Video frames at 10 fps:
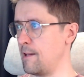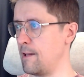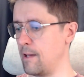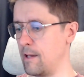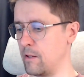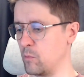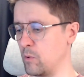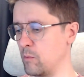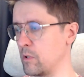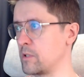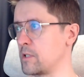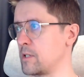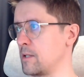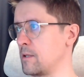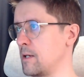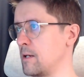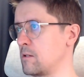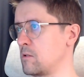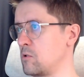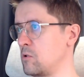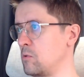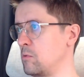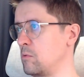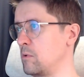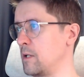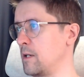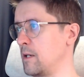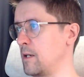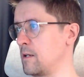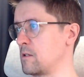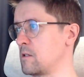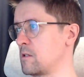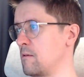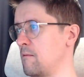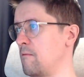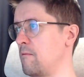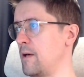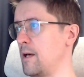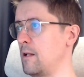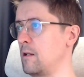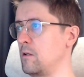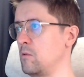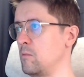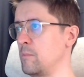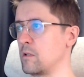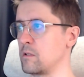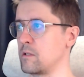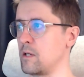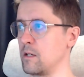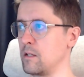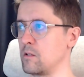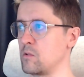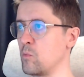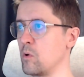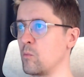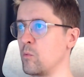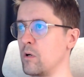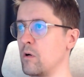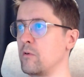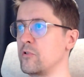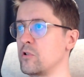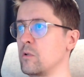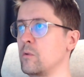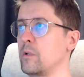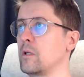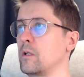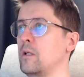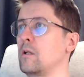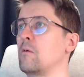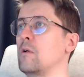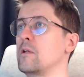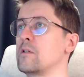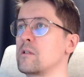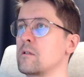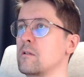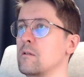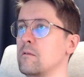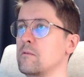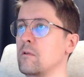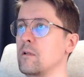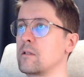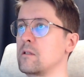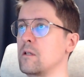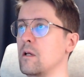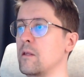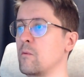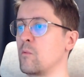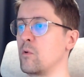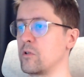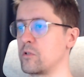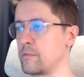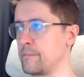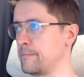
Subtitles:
and we want to set that to as value because that is what we are showing in our list. So let's see how that works.